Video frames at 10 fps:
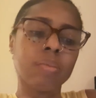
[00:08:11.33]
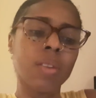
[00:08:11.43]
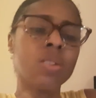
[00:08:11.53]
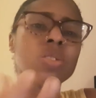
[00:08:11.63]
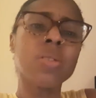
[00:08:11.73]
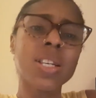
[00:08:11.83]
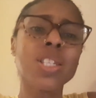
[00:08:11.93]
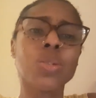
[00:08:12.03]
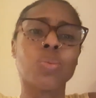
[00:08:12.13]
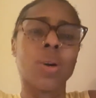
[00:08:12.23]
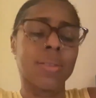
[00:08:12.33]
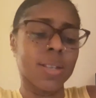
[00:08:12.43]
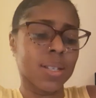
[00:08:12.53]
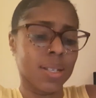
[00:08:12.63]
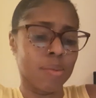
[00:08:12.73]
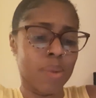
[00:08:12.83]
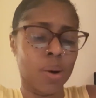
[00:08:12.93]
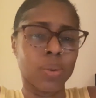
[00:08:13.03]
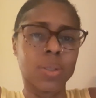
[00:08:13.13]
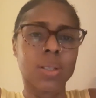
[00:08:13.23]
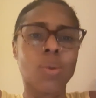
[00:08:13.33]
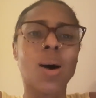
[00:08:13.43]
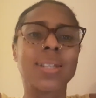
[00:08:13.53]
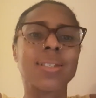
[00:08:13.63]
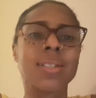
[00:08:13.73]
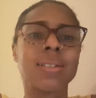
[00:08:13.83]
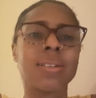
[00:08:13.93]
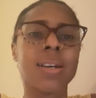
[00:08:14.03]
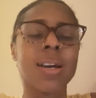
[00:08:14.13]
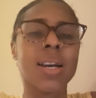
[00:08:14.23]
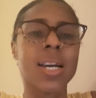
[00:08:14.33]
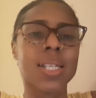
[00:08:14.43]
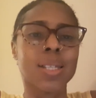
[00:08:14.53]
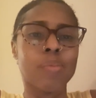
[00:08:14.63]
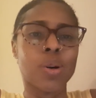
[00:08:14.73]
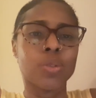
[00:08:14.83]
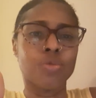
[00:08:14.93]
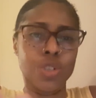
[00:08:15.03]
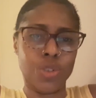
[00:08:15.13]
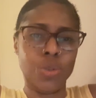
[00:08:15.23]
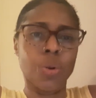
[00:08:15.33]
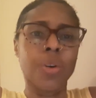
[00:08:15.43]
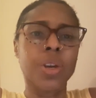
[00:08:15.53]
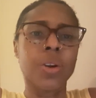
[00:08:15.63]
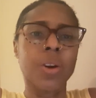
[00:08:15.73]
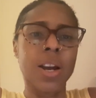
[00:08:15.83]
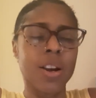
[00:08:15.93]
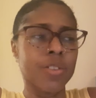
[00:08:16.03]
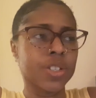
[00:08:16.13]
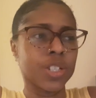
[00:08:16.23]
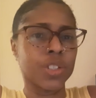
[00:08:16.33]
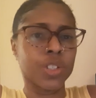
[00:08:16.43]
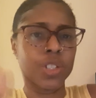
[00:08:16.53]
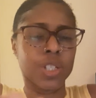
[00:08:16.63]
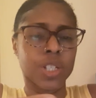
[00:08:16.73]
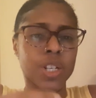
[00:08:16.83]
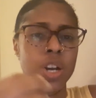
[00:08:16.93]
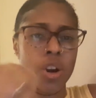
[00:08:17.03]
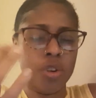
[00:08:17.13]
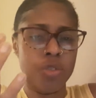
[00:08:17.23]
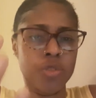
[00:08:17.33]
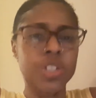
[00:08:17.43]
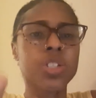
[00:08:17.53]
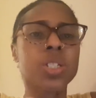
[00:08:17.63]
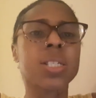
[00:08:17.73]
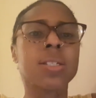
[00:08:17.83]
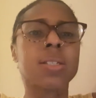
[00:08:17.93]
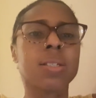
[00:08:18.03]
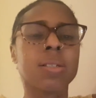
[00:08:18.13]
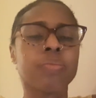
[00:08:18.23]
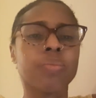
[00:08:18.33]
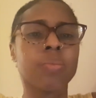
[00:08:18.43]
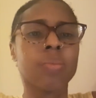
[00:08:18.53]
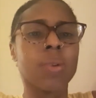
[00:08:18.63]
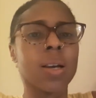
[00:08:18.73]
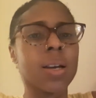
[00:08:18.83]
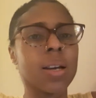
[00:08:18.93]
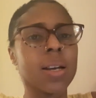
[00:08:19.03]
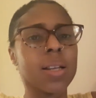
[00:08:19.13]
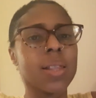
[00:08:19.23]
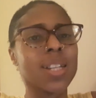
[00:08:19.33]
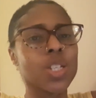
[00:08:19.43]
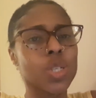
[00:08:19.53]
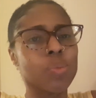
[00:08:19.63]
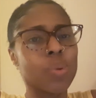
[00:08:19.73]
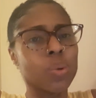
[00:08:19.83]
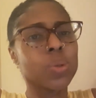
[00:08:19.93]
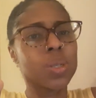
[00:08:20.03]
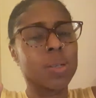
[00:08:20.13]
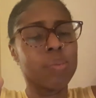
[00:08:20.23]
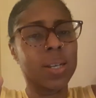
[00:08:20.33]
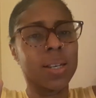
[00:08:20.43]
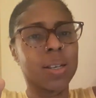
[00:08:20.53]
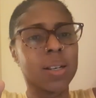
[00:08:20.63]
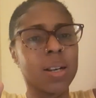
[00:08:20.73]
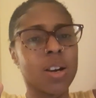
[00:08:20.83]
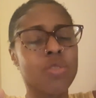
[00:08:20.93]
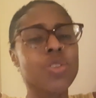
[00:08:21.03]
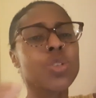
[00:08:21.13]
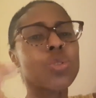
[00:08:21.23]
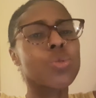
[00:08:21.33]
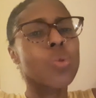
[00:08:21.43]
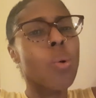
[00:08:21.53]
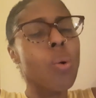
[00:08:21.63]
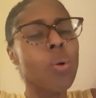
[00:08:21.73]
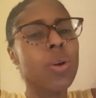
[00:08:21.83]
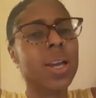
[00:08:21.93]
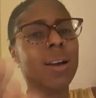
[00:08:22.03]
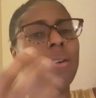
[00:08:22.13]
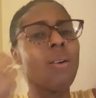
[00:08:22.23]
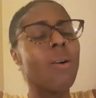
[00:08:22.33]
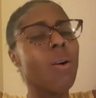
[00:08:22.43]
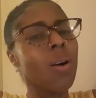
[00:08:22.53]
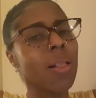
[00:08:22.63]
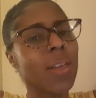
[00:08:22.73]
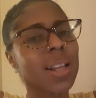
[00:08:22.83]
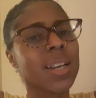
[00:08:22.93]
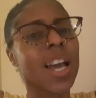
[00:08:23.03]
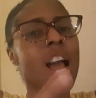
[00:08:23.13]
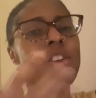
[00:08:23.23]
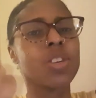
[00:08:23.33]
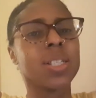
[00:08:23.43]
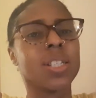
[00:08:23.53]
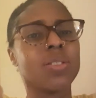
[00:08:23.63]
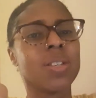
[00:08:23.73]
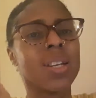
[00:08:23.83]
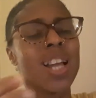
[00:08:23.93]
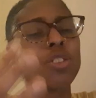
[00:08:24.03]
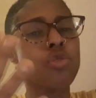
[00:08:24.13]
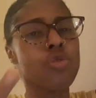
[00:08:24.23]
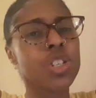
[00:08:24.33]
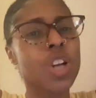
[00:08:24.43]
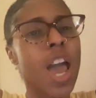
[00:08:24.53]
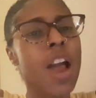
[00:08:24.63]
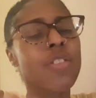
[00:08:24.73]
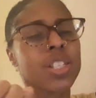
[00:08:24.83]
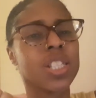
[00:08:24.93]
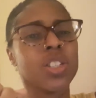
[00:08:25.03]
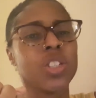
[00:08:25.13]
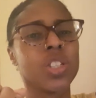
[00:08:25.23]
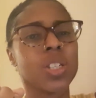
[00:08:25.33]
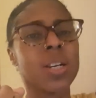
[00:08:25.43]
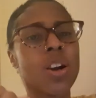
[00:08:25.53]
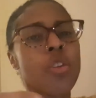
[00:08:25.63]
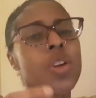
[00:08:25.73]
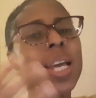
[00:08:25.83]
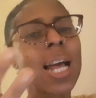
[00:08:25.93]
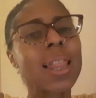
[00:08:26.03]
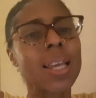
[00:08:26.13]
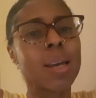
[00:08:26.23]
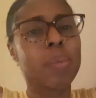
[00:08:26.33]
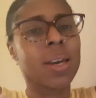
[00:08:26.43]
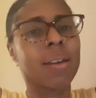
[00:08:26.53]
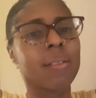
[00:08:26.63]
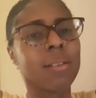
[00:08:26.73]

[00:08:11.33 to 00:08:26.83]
So this is what this is about. Kwanzaa. It's about restoring your heritage to the richness that it's supposed to be. Restoring all that heritage, that rich heritage, reclaiming it.